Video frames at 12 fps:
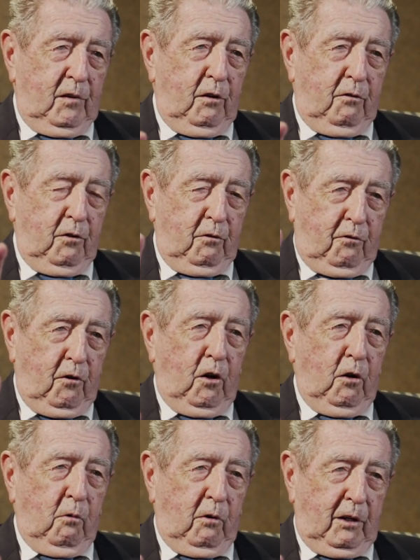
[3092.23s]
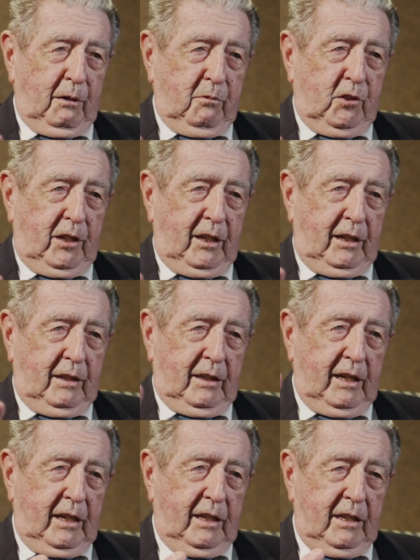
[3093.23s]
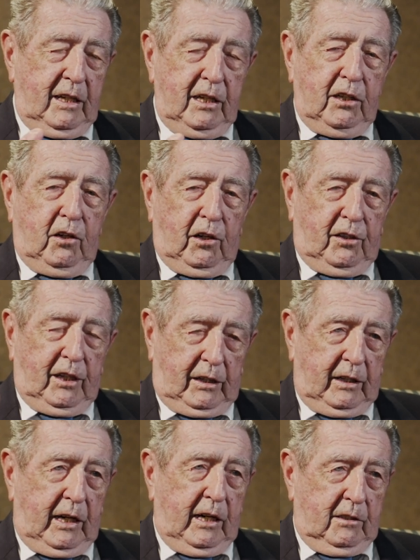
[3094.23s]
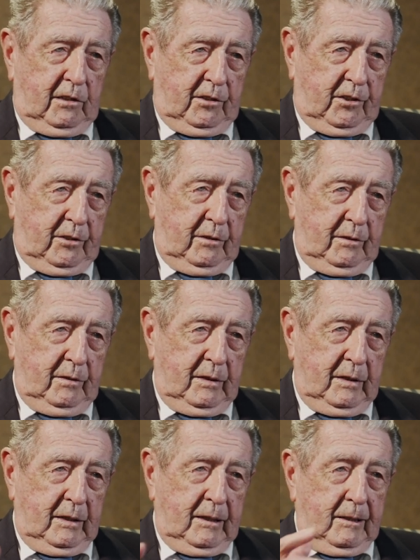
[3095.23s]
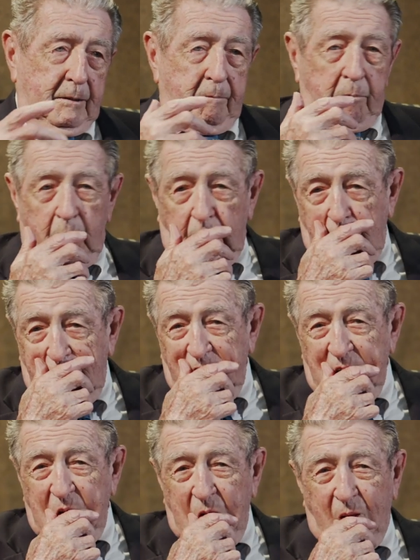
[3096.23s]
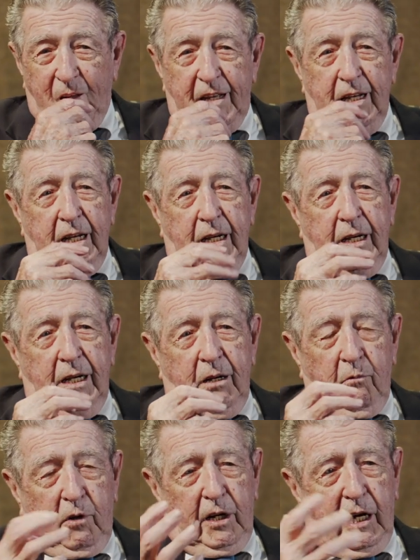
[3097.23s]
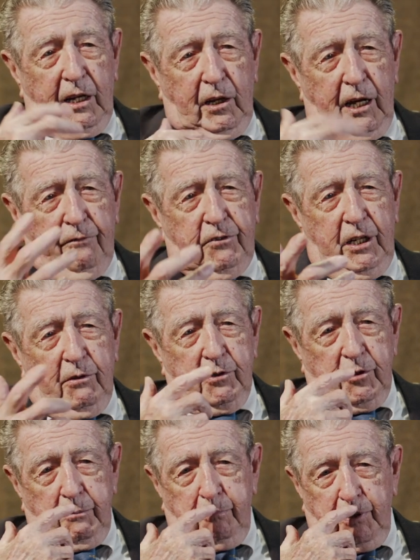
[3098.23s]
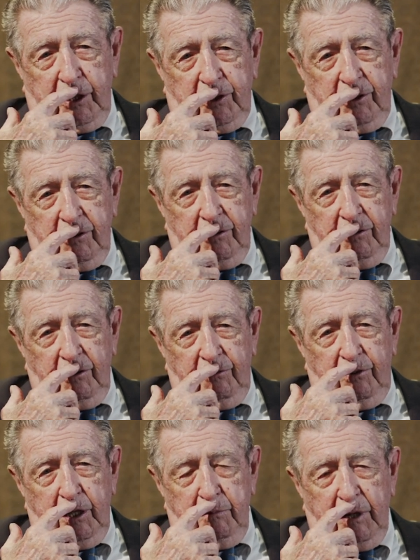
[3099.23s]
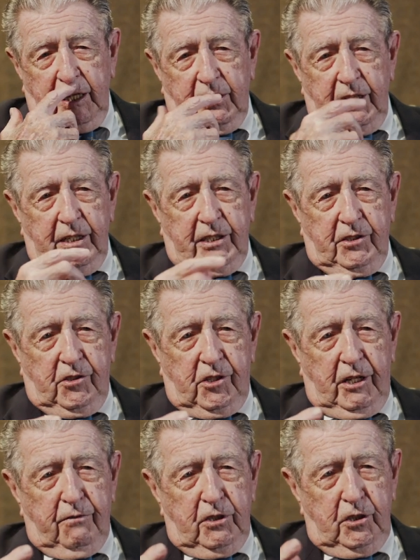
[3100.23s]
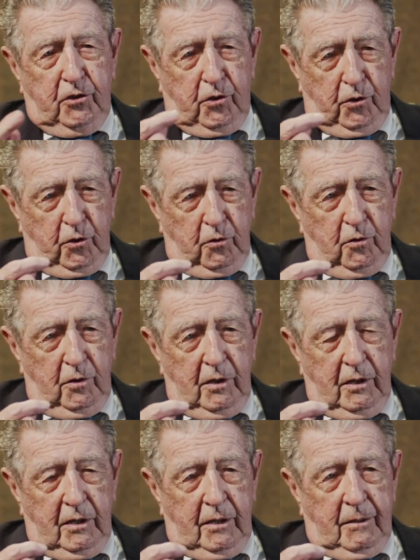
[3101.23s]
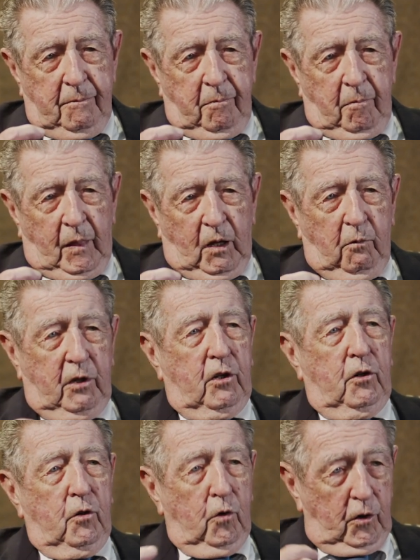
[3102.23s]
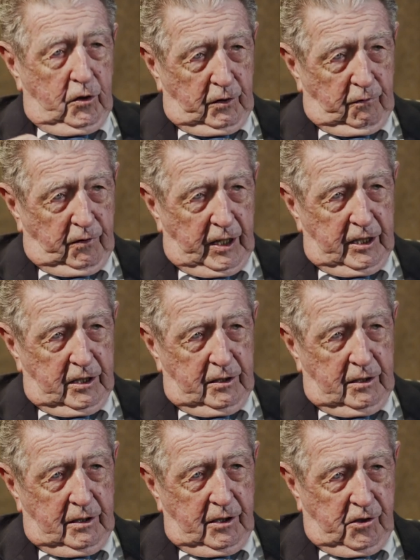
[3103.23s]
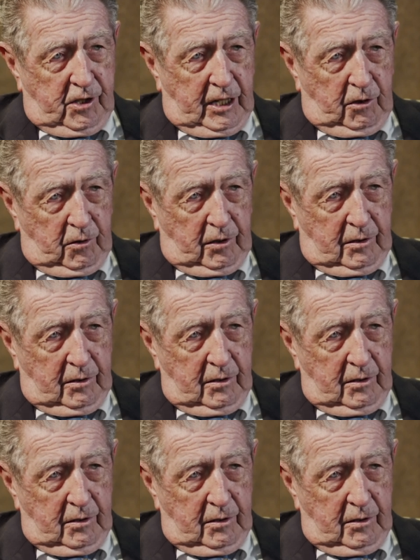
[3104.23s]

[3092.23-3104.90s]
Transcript: If you follow what I'm saying, yes. and he got the calls, and when I left, there was a picture of him, I think, in '72, when the North invaded the South